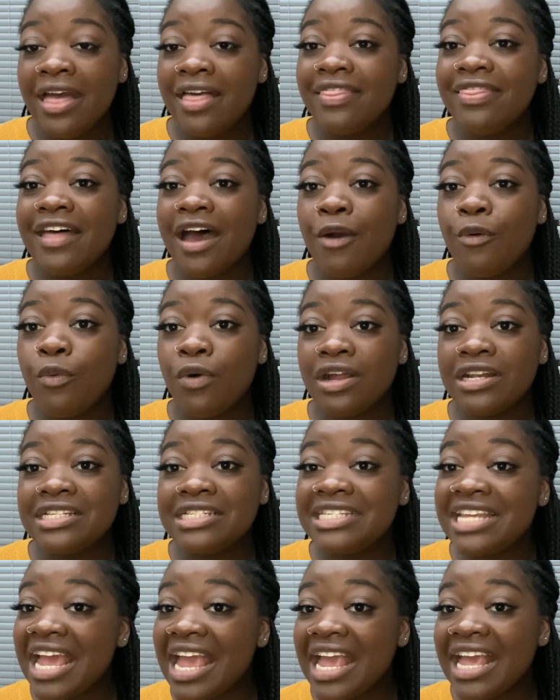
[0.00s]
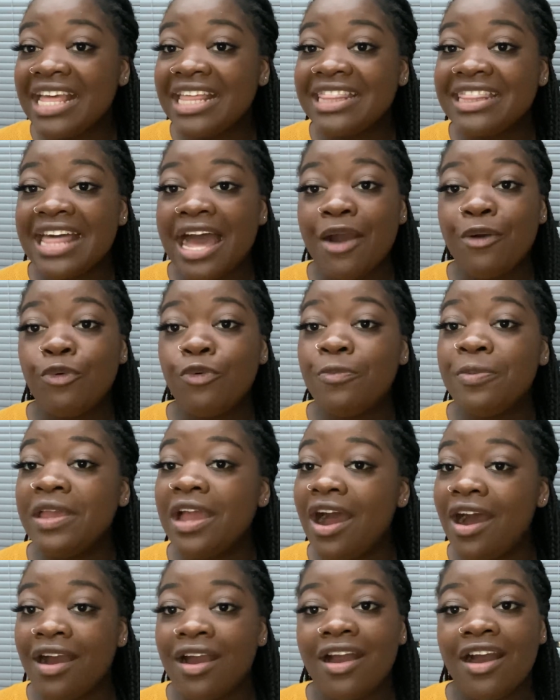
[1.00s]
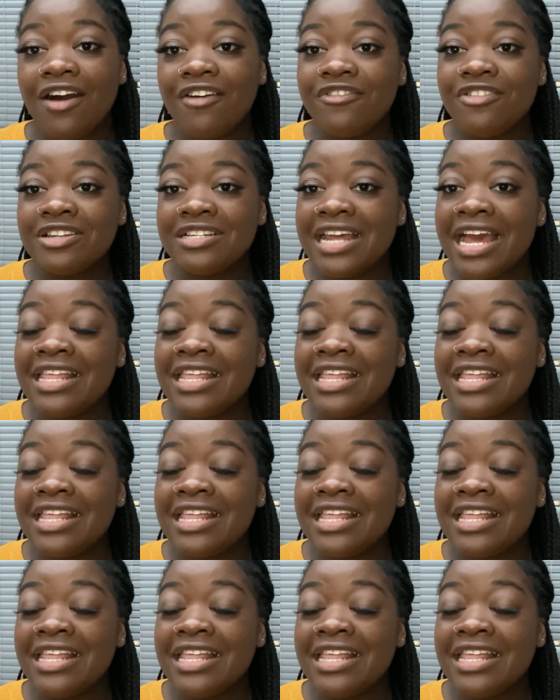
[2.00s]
that one day that will be uncovered